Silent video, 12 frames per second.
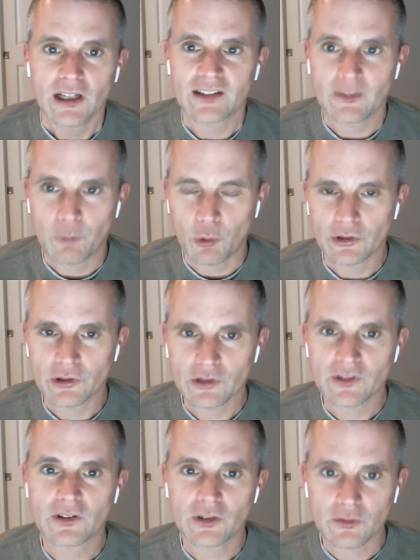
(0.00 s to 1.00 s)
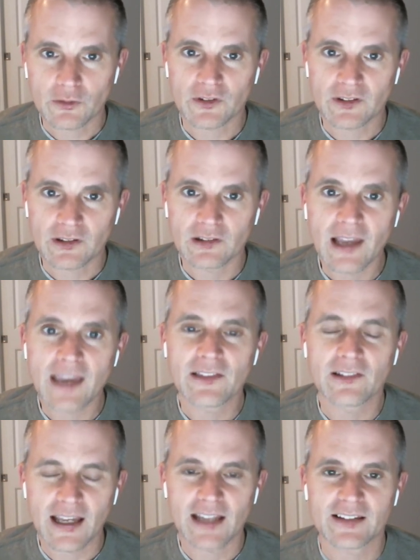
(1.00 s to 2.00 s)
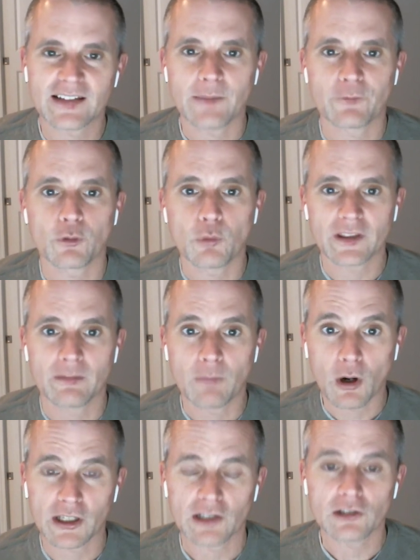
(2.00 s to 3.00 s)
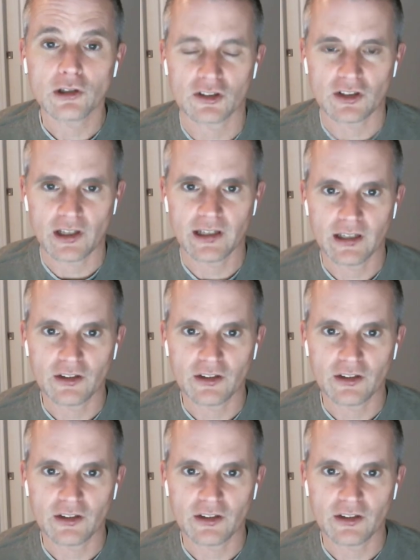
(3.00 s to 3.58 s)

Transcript: it's important to, to lay the landscape for what the market looks like.